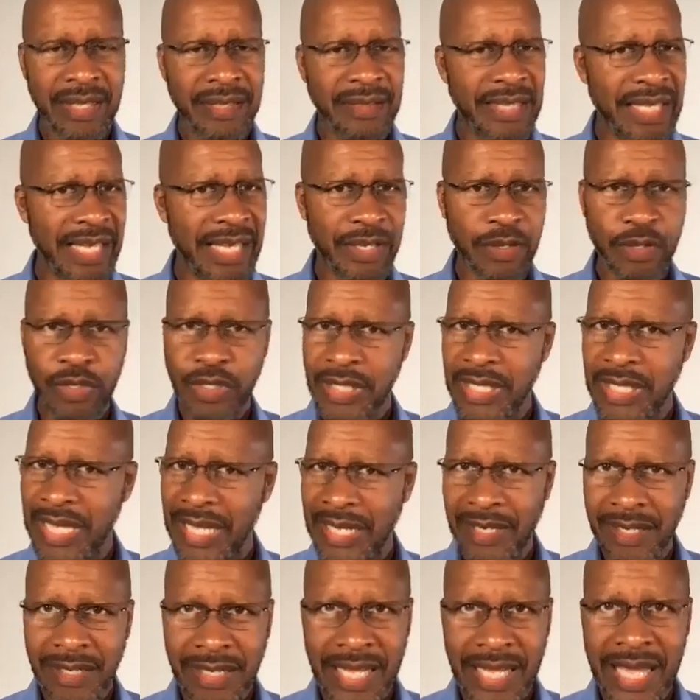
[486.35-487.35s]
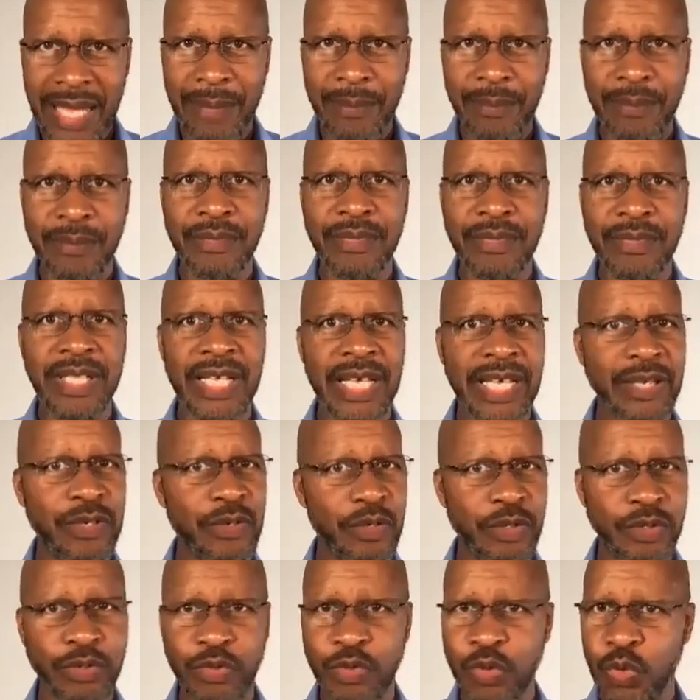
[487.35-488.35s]
They could get a lamb, they
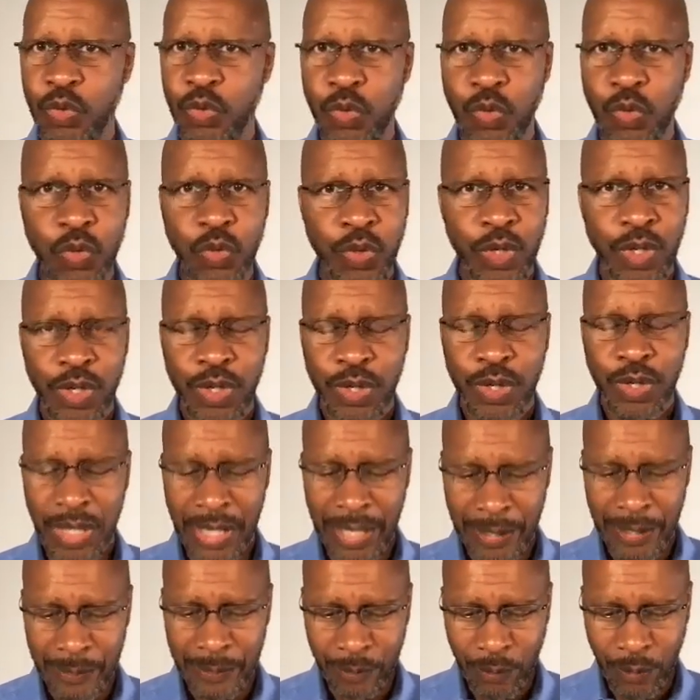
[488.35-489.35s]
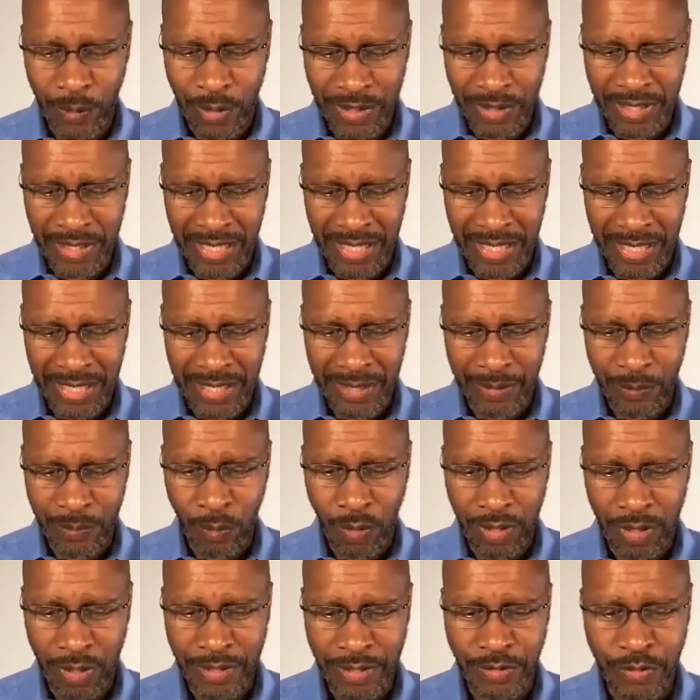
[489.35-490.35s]
could do what they
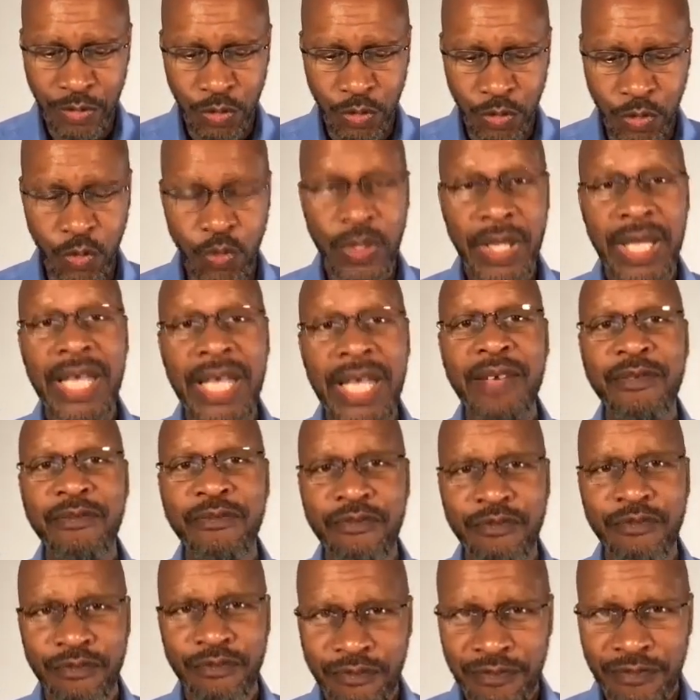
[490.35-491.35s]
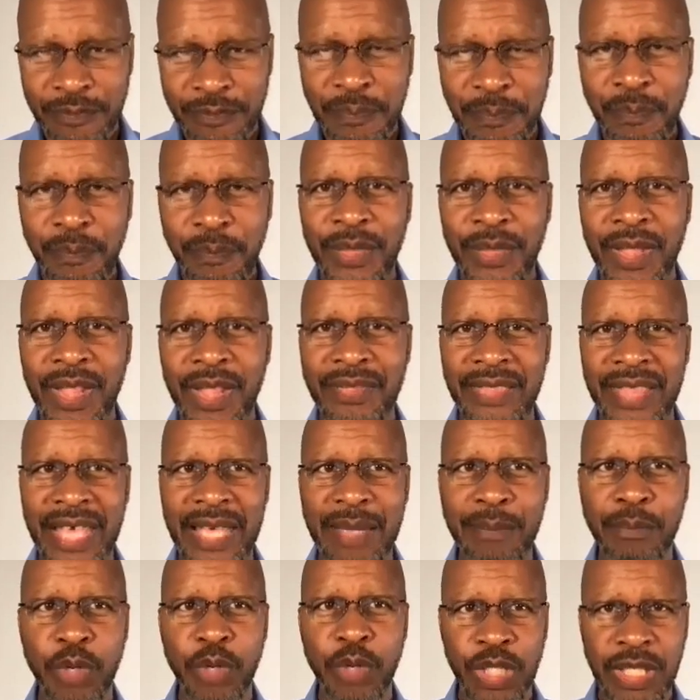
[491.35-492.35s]
wanted to do if
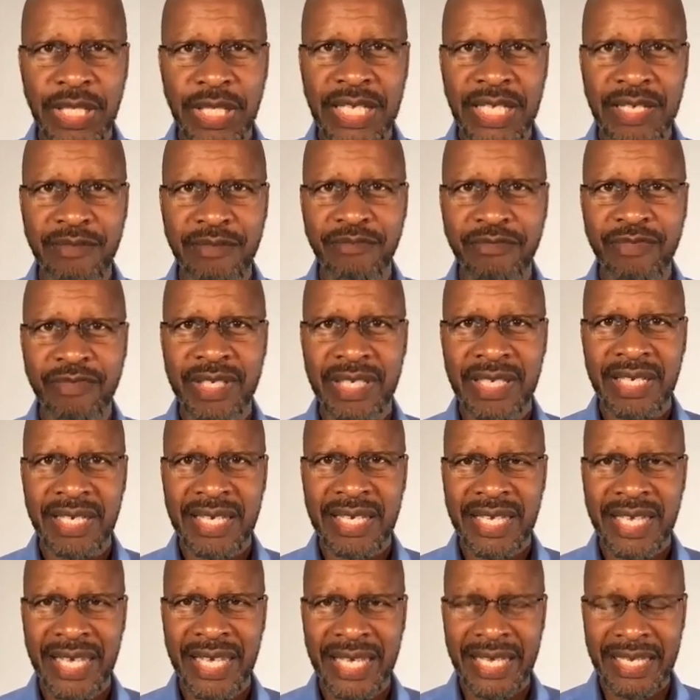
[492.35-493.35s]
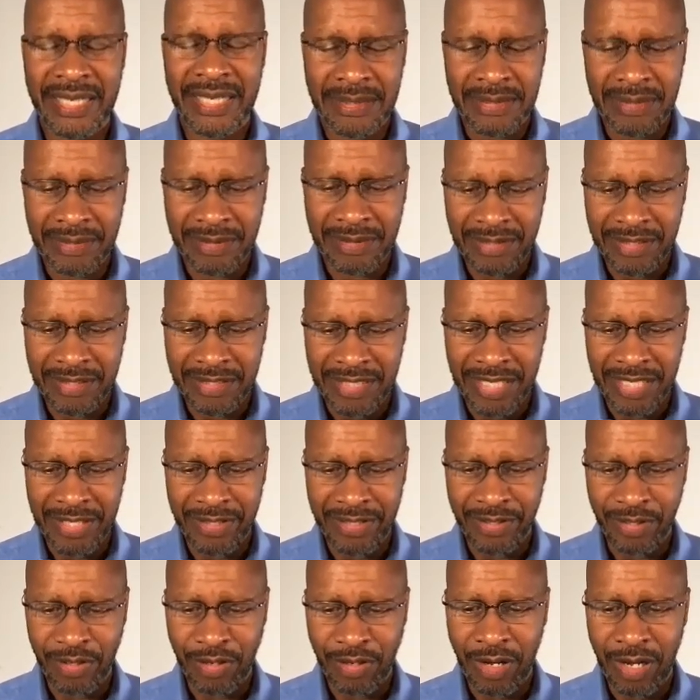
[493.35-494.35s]
they believed in
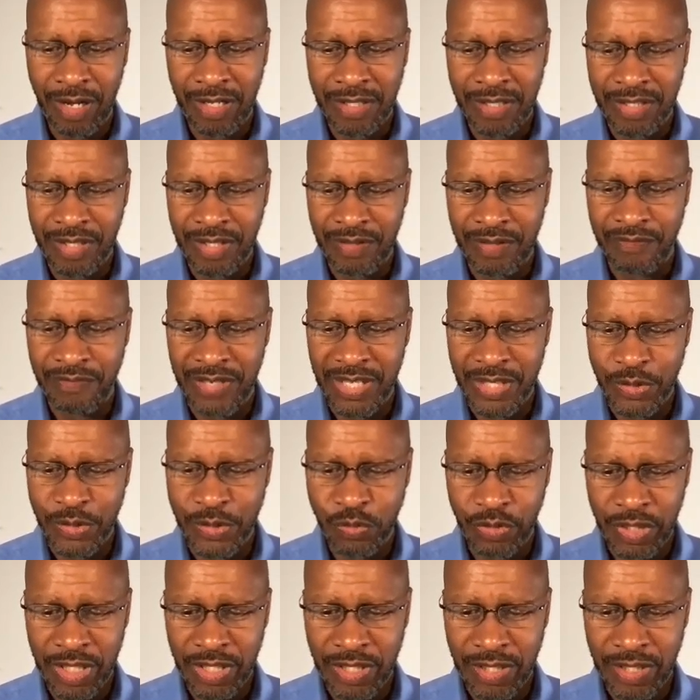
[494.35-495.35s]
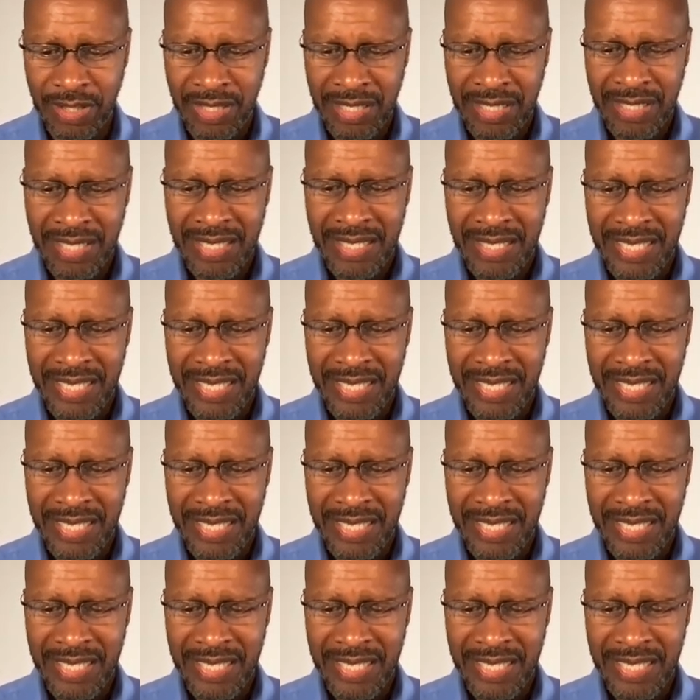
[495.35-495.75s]
the God of Israel.